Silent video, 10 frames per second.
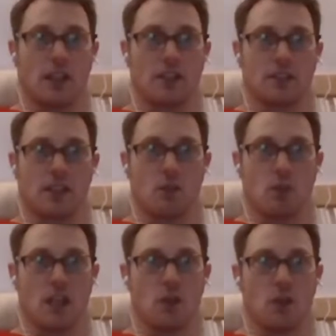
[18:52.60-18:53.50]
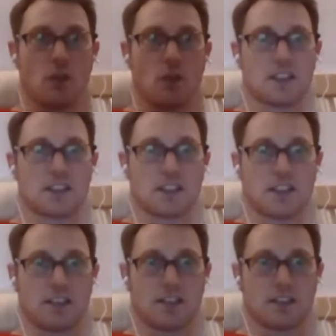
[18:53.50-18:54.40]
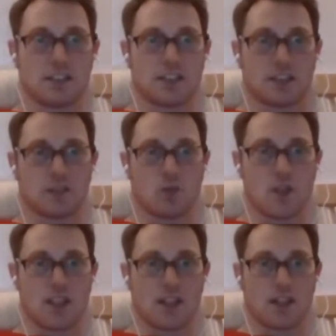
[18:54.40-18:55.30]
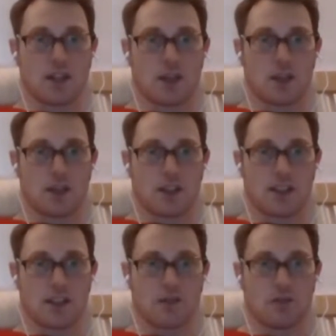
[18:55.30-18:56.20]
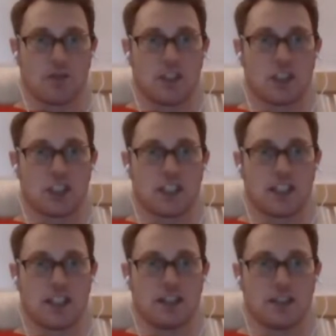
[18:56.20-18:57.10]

so we're going to start with Vicente.